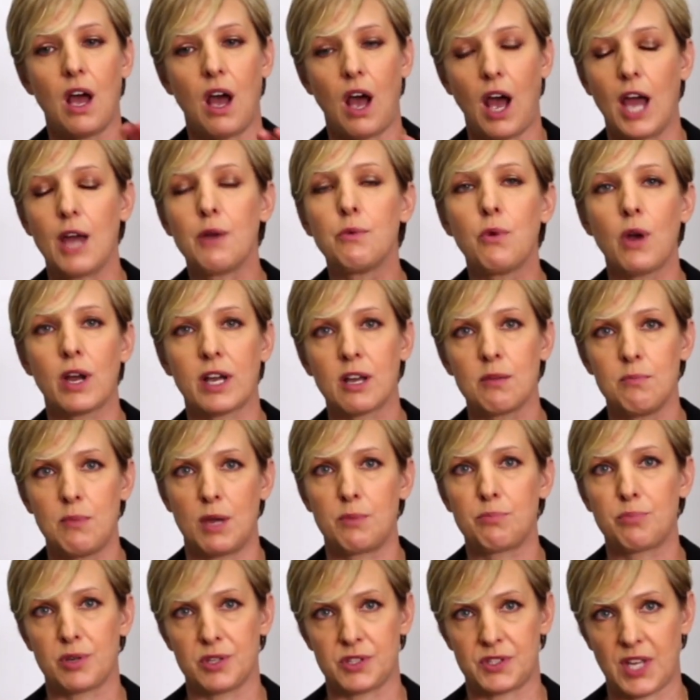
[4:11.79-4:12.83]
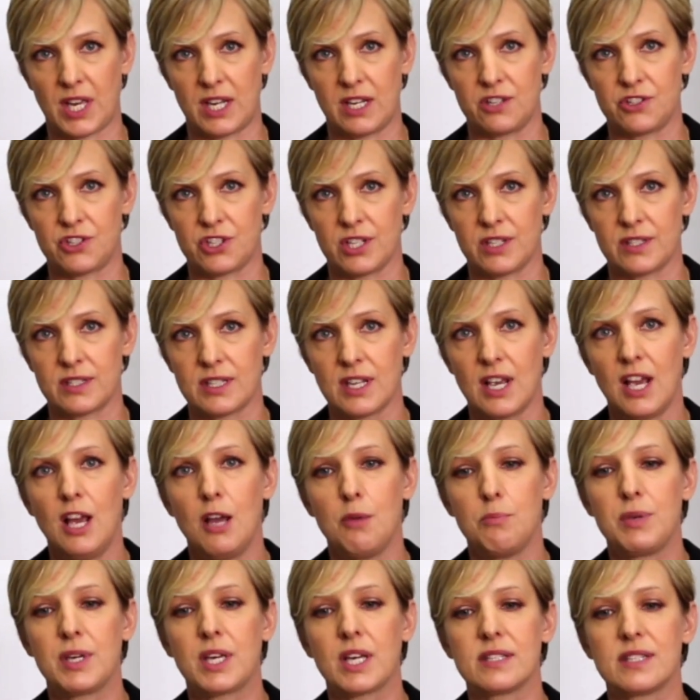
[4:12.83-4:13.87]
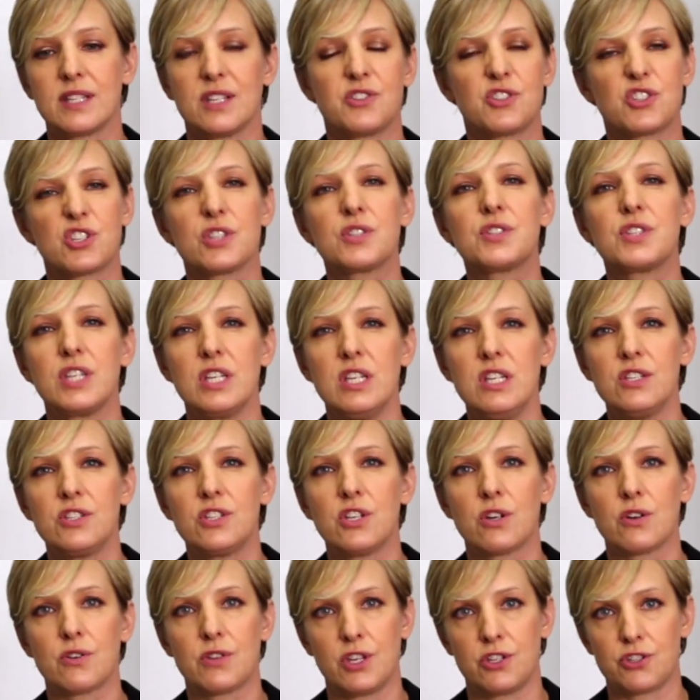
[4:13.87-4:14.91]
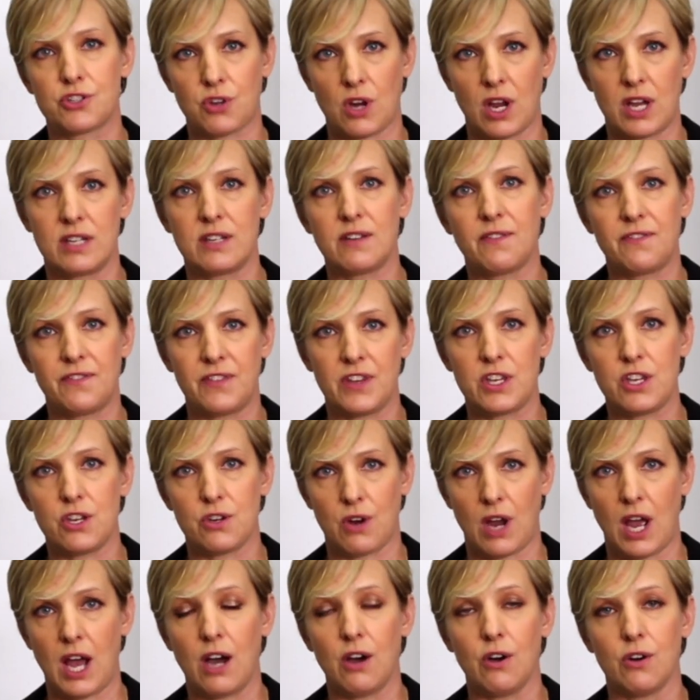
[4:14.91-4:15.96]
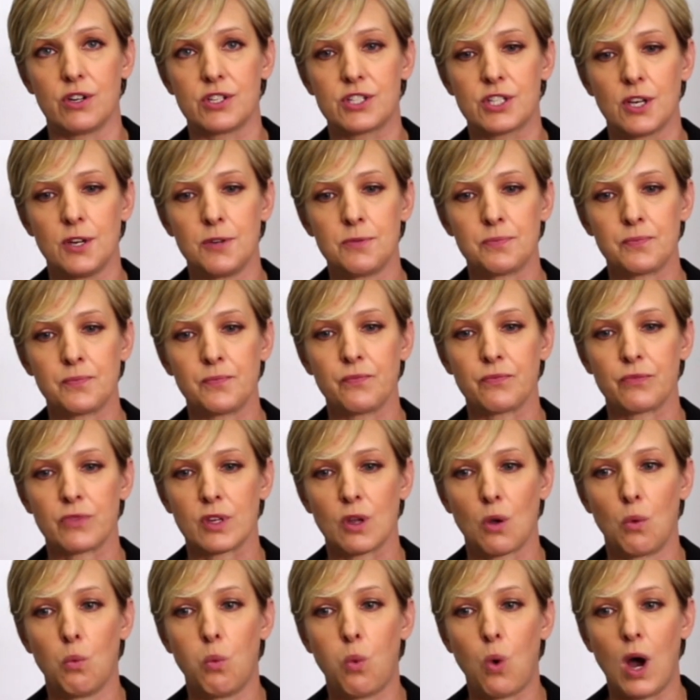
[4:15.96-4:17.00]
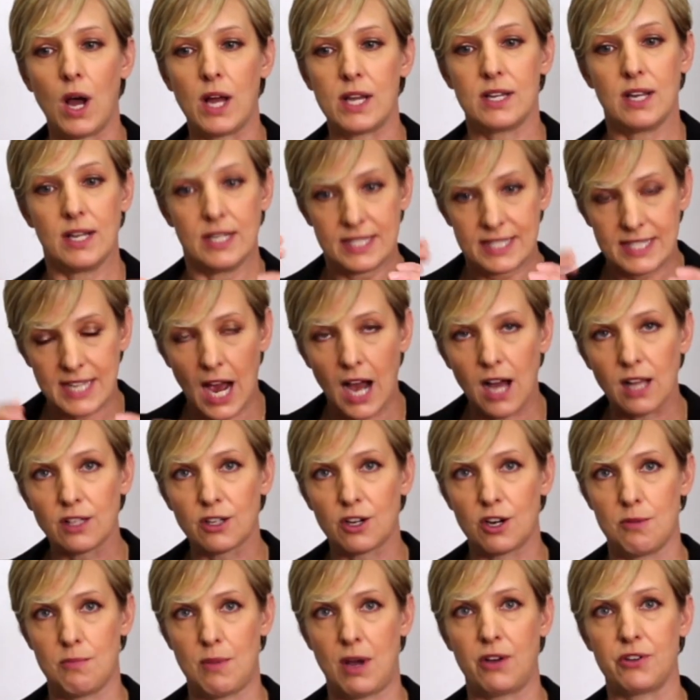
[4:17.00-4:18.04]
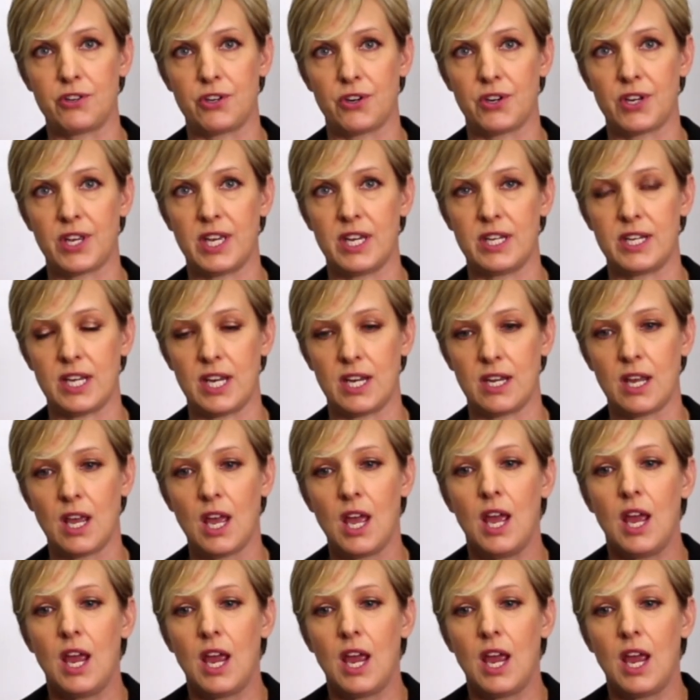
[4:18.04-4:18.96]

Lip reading: I recommend percentages because it's just easier than trying to figure out what dollar amount you're hitting.